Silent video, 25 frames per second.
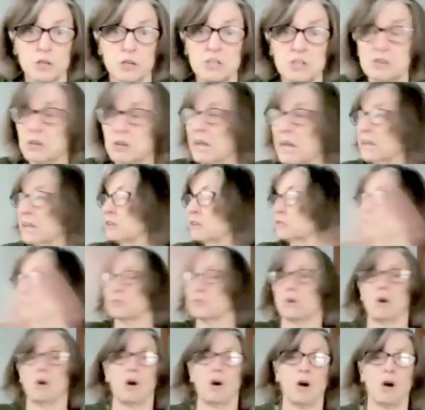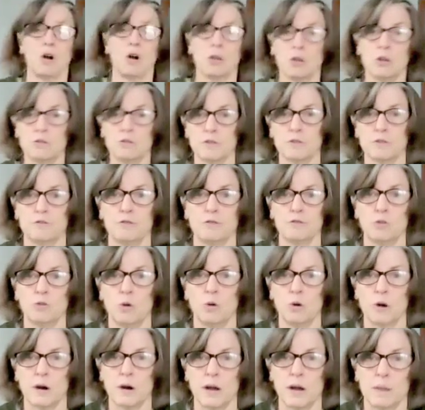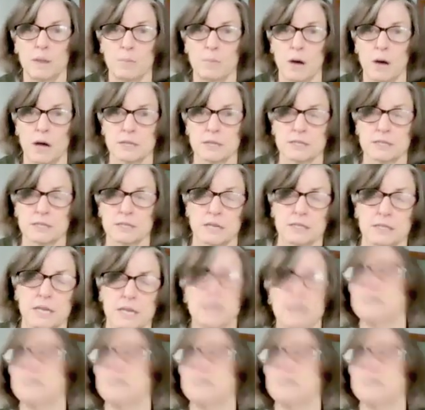Your Legos are all over the floor and Ma says,